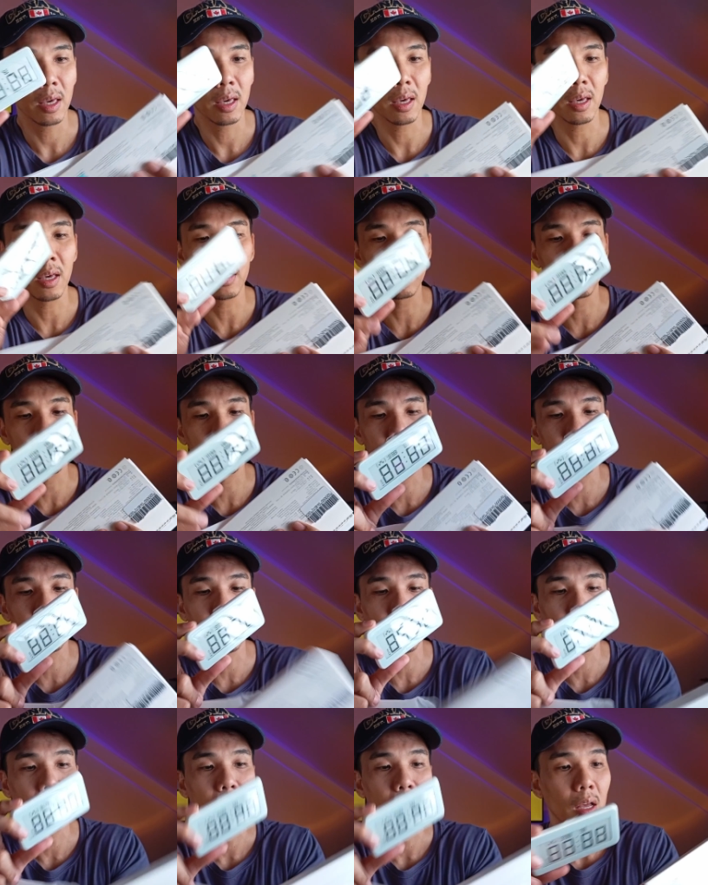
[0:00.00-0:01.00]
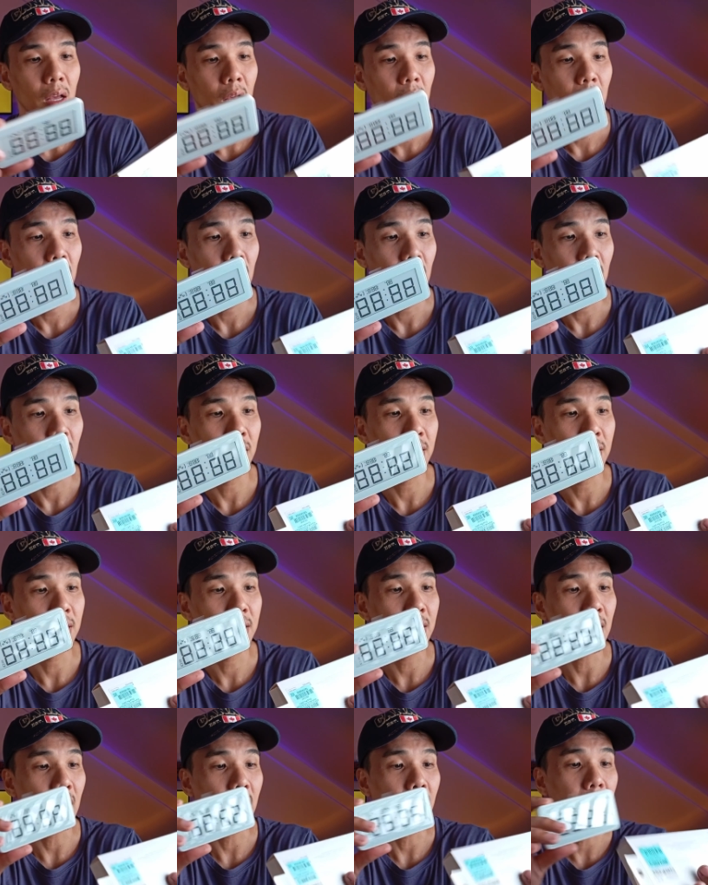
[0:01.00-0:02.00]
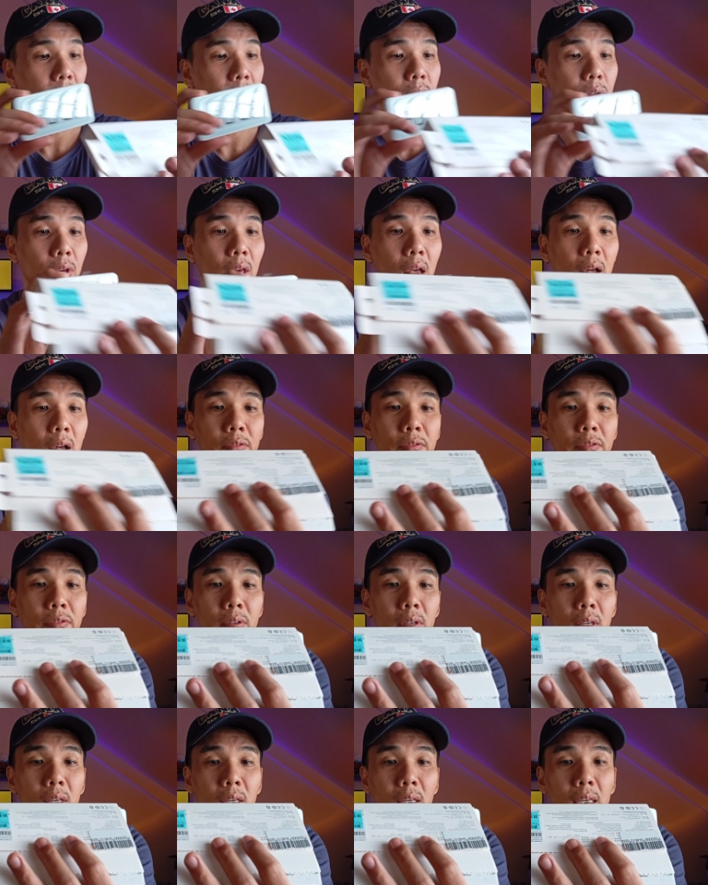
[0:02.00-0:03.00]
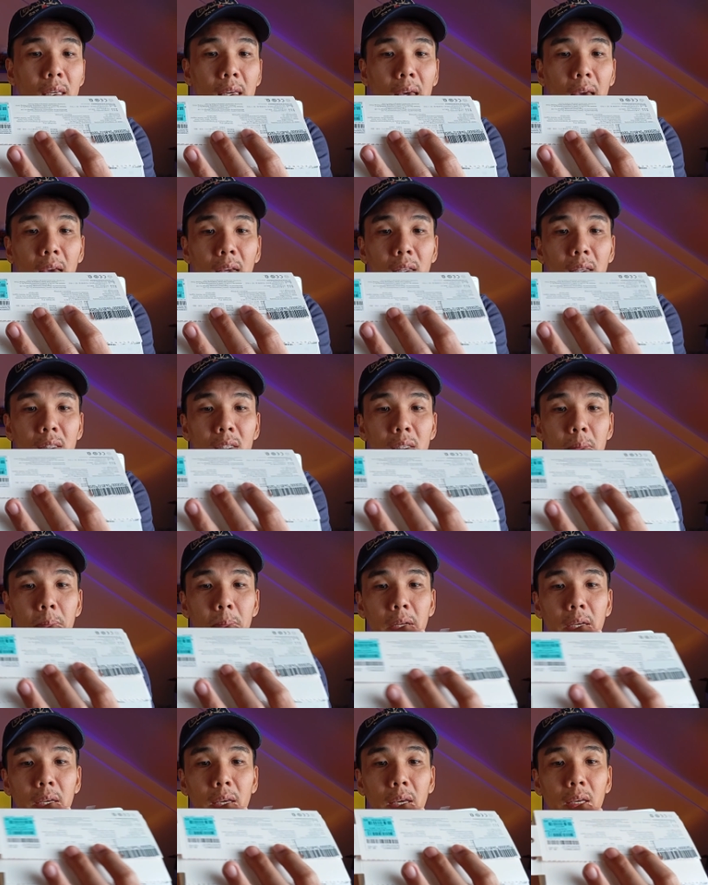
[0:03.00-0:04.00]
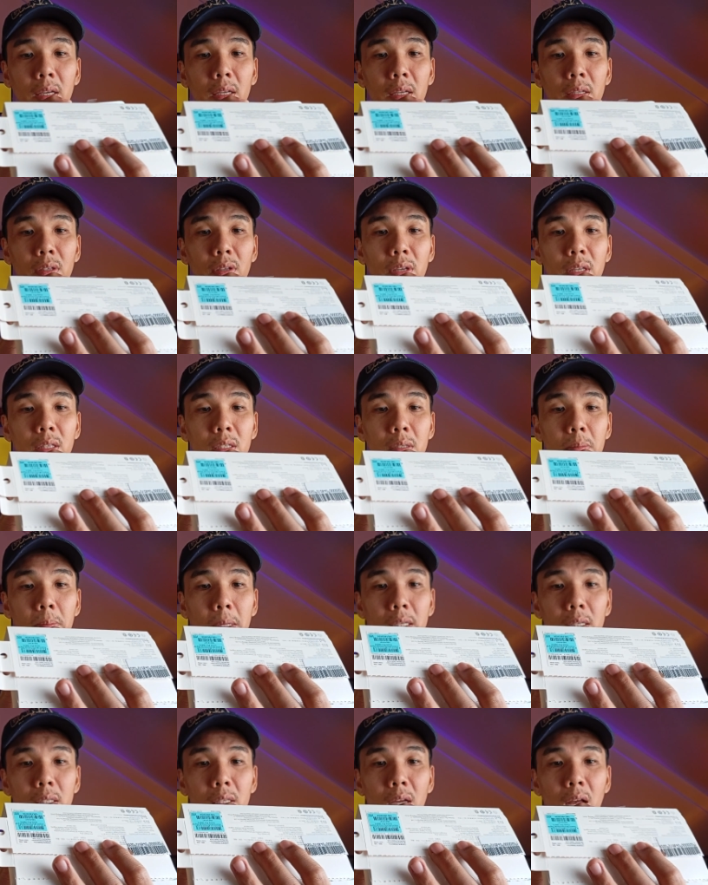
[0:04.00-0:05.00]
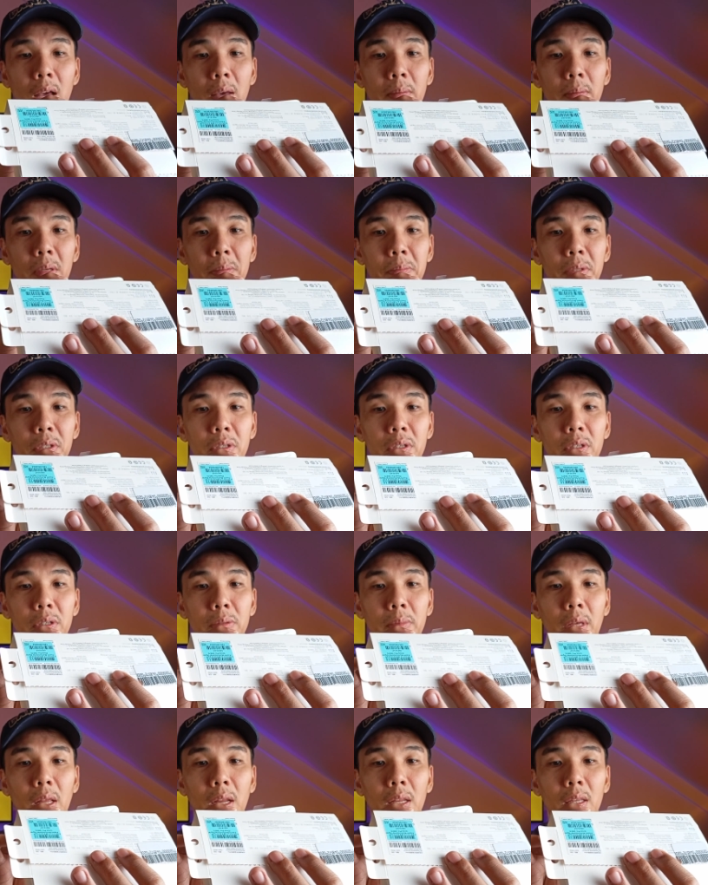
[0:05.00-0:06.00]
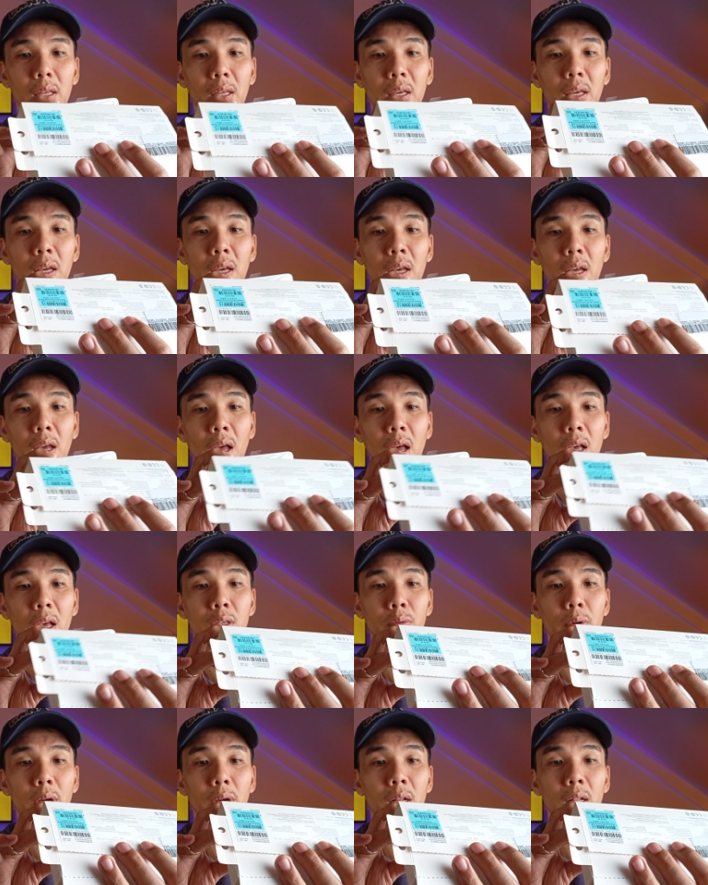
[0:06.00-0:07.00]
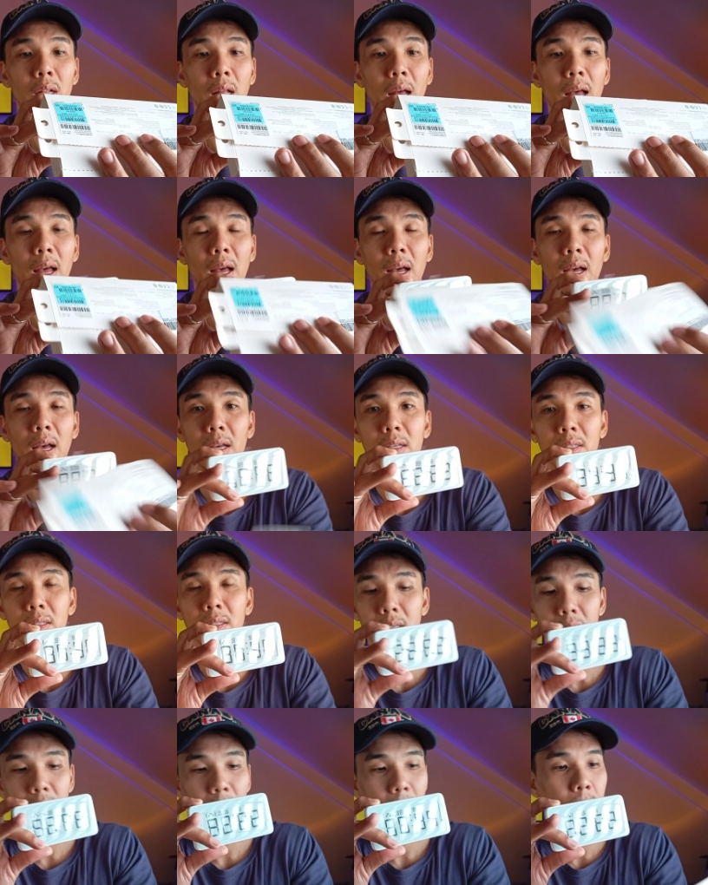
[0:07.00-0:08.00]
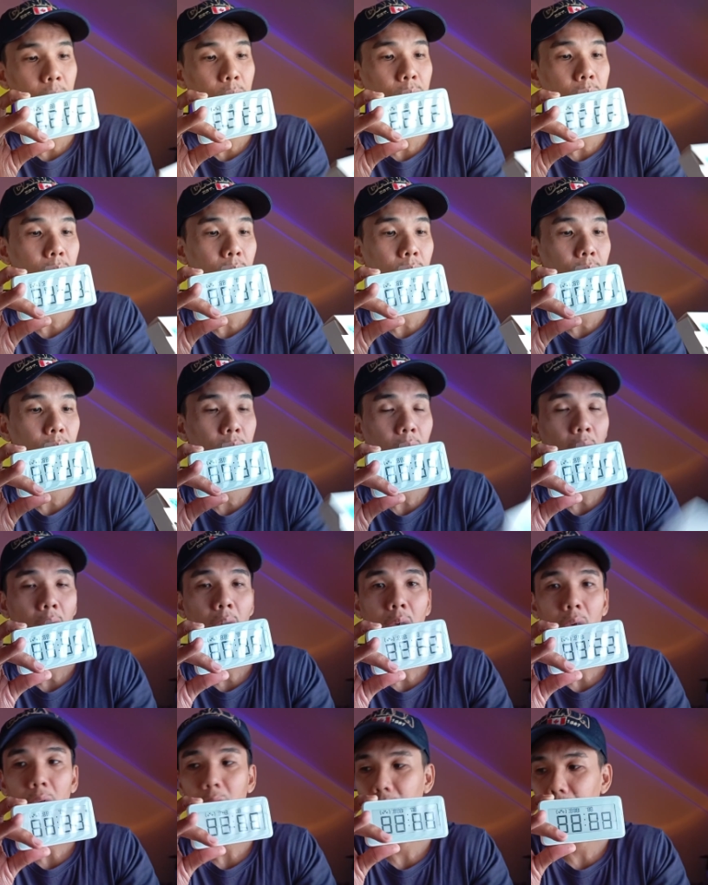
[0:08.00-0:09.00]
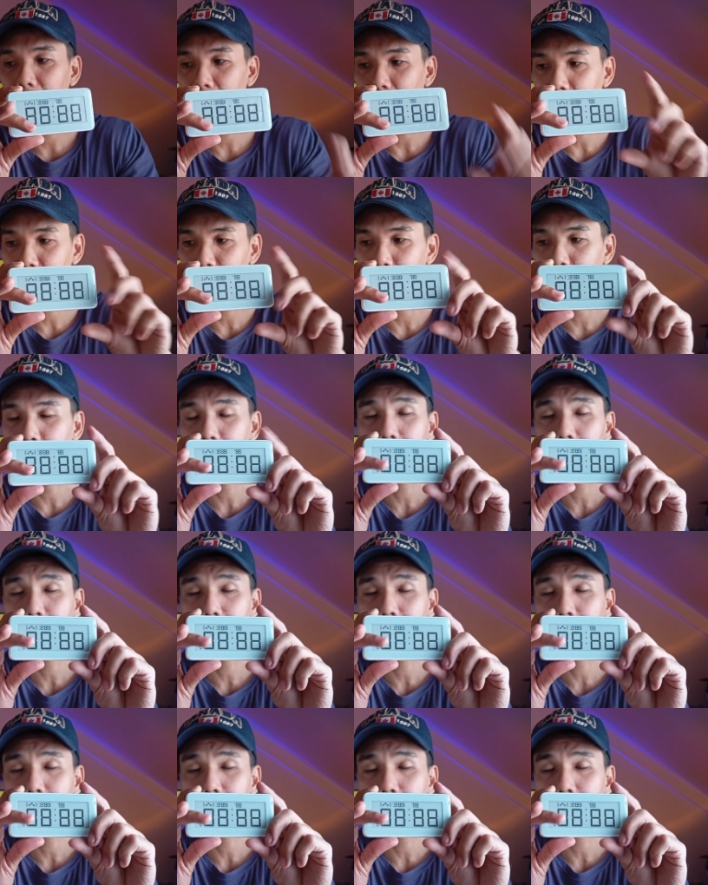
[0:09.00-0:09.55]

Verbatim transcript: is printed on the side, so you have e-ink display. You can display the time, temperature, humidity, as well as Bluetooth connection, which